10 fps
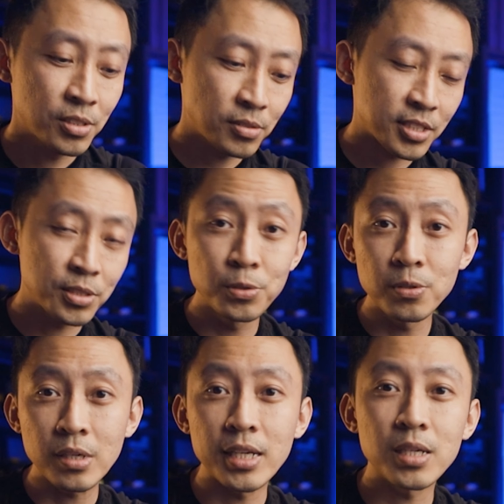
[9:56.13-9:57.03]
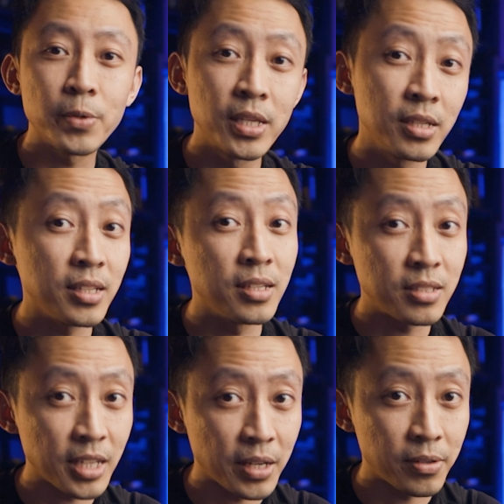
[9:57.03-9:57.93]
So there's no clear winner in
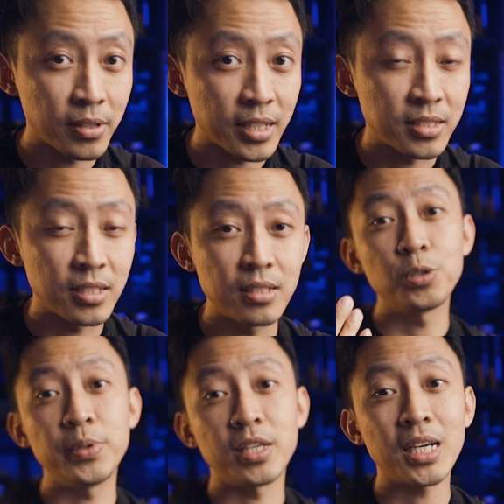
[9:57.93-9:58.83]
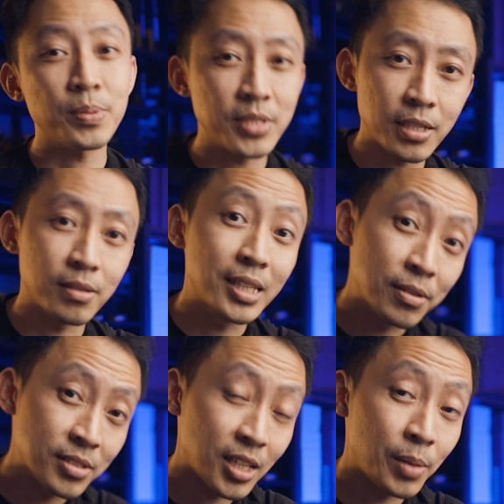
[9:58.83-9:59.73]
this area, as it could be an upside or
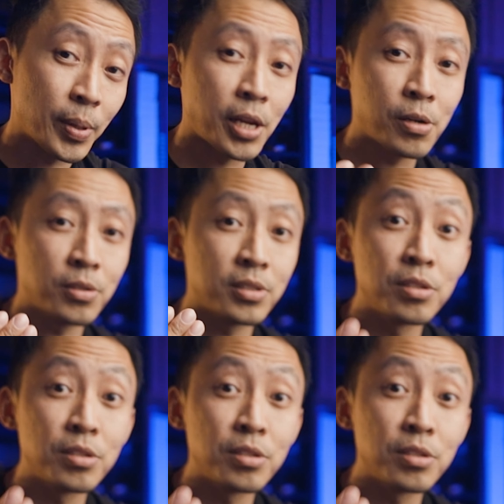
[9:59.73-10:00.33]
downside depending on your